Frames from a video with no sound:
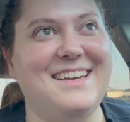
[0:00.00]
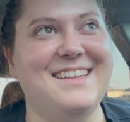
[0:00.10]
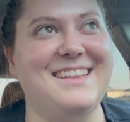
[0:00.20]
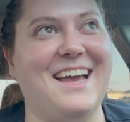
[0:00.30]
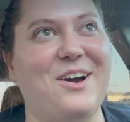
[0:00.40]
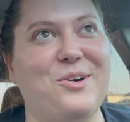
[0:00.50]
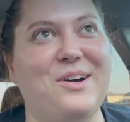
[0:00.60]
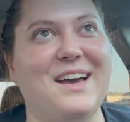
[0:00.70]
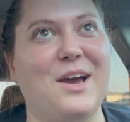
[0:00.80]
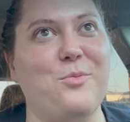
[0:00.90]

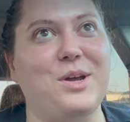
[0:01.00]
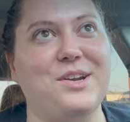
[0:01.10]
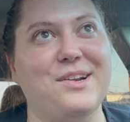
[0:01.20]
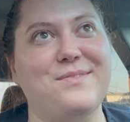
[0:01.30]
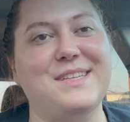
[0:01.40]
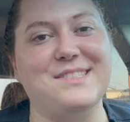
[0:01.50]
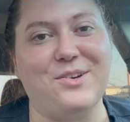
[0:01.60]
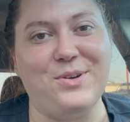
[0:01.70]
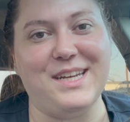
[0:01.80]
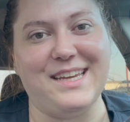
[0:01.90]
now I wonder if he's
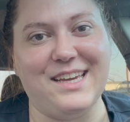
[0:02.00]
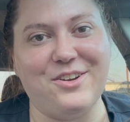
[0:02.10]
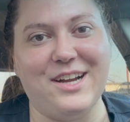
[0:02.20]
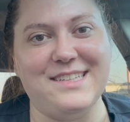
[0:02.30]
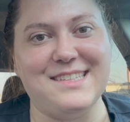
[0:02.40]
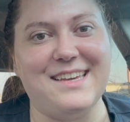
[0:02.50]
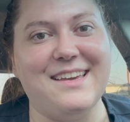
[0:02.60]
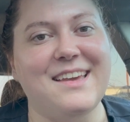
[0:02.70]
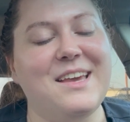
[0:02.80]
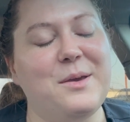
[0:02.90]
going to get
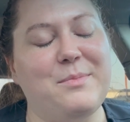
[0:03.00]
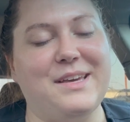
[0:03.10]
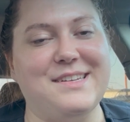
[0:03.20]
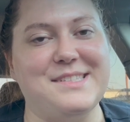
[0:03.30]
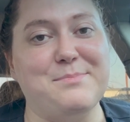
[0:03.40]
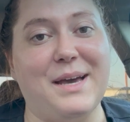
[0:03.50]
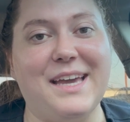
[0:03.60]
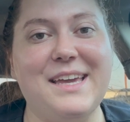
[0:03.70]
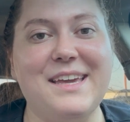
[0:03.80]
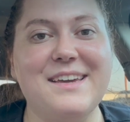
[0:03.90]
crazy, because
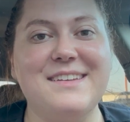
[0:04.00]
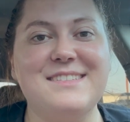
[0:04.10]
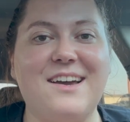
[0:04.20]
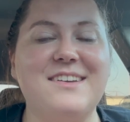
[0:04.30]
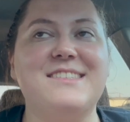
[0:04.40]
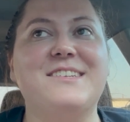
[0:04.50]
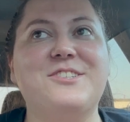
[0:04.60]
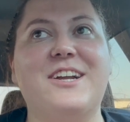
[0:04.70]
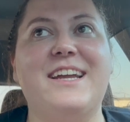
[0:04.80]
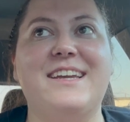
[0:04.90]
my toxic
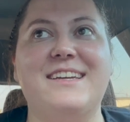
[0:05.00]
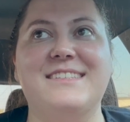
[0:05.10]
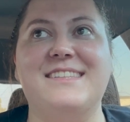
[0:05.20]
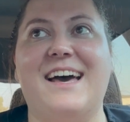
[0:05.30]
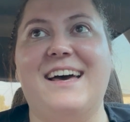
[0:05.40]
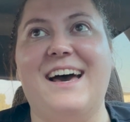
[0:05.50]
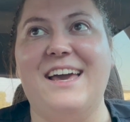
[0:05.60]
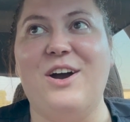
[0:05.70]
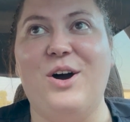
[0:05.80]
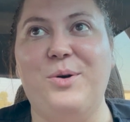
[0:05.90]
trait is that
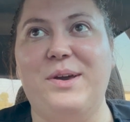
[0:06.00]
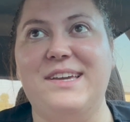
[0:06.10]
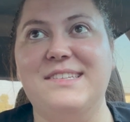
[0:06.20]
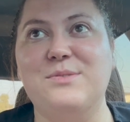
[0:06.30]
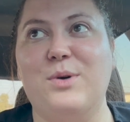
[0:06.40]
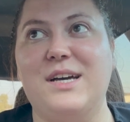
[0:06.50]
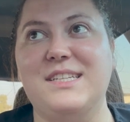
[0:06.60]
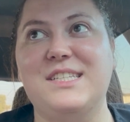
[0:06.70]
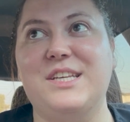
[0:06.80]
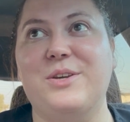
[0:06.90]
I always
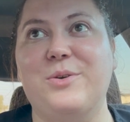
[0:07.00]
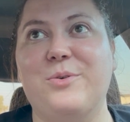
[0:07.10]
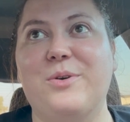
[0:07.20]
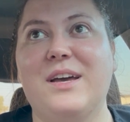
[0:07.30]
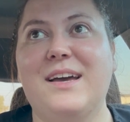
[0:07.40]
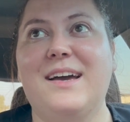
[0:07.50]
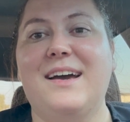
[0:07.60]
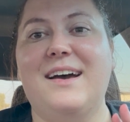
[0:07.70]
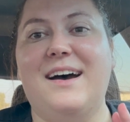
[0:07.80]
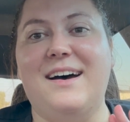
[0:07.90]
want to
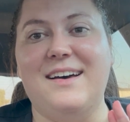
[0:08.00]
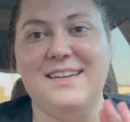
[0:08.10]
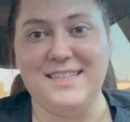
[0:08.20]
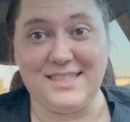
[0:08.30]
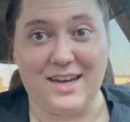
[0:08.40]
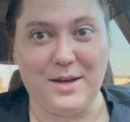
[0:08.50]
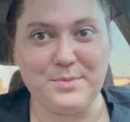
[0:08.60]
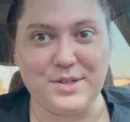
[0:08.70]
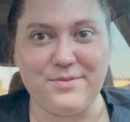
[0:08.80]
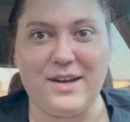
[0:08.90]

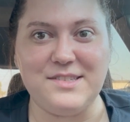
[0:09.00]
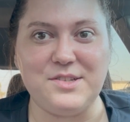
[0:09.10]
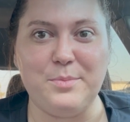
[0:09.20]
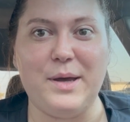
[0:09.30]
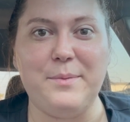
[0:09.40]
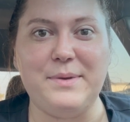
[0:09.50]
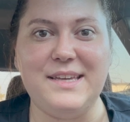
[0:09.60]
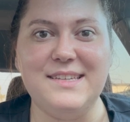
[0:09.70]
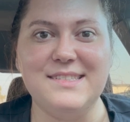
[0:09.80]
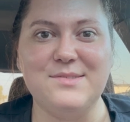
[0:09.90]
adopt or foster
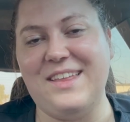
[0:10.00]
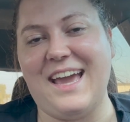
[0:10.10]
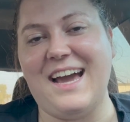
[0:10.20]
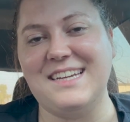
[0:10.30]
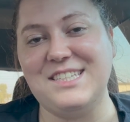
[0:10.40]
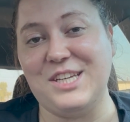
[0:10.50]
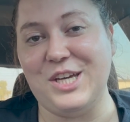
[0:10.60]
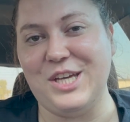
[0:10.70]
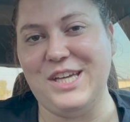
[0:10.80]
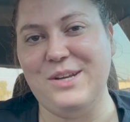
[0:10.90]
puppies. They act
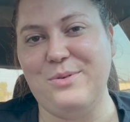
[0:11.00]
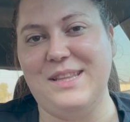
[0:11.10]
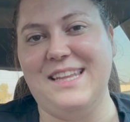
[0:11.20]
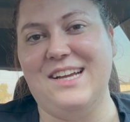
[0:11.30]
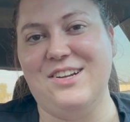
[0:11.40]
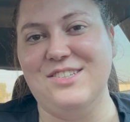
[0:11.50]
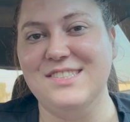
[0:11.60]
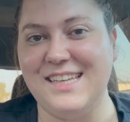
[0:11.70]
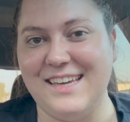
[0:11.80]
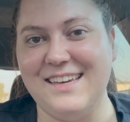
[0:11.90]
good when they're
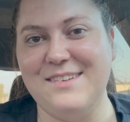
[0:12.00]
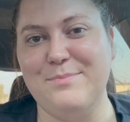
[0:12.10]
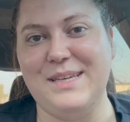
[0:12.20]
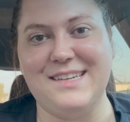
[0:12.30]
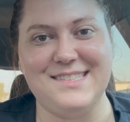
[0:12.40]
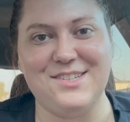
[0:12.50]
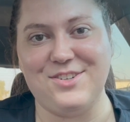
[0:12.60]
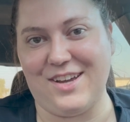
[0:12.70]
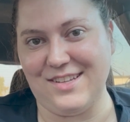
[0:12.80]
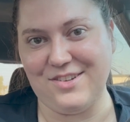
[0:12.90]
sick because they're
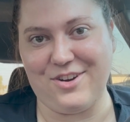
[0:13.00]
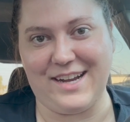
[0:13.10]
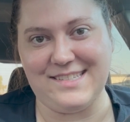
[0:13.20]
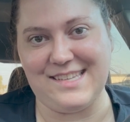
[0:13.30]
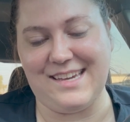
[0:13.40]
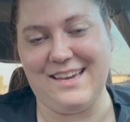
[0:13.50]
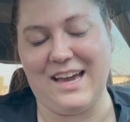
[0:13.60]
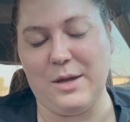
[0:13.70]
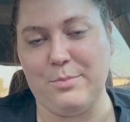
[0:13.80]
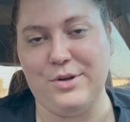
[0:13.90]
not crazy,
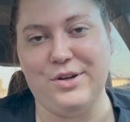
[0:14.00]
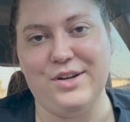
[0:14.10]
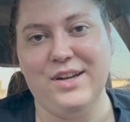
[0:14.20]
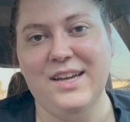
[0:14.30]
hyper